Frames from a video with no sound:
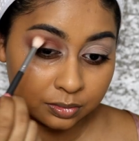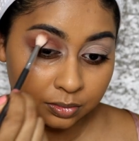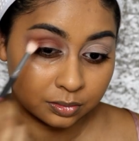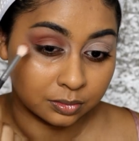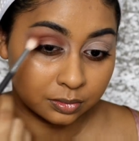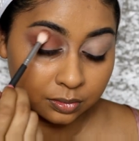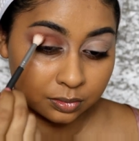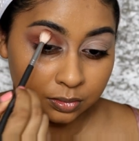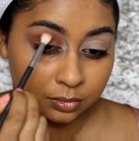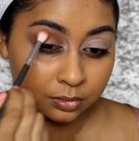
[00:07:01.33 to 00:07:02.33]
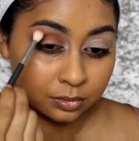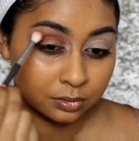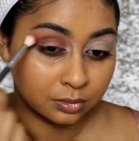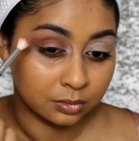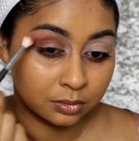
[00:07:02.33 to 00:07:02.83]

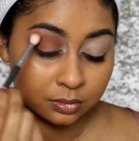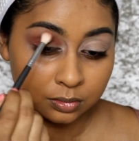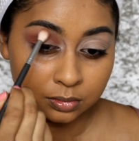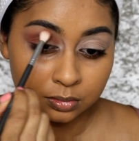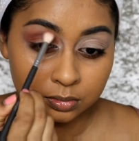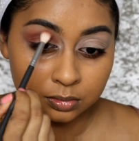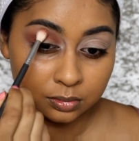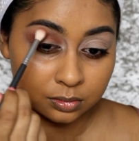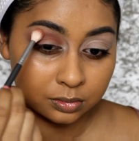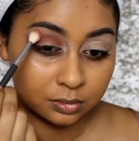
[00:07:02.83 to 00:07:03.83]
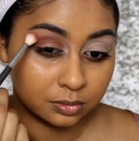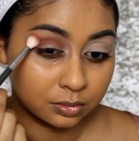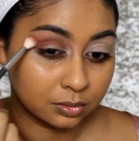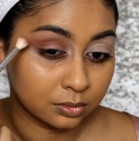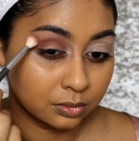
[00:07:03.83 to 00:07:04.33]

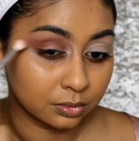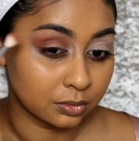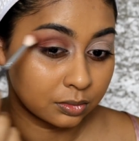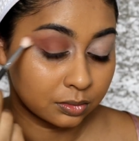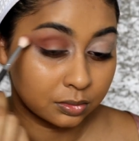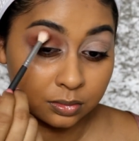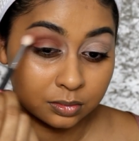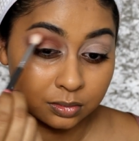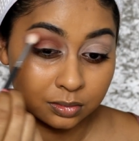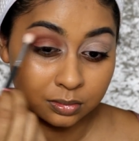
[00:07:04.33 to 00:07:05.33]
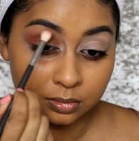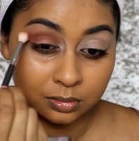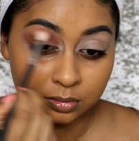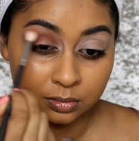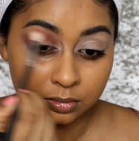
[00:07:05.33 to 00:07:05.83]

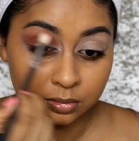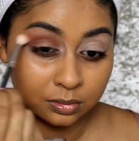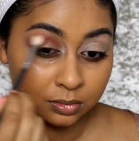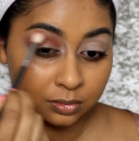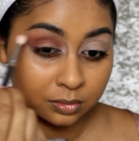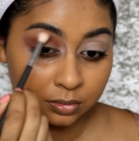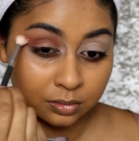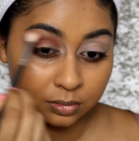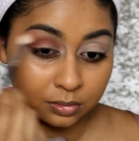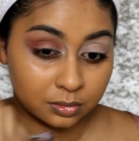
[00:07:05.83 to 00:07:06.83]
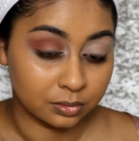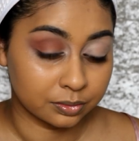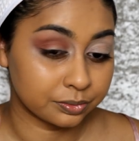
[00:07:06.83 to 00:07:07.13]
[no speech]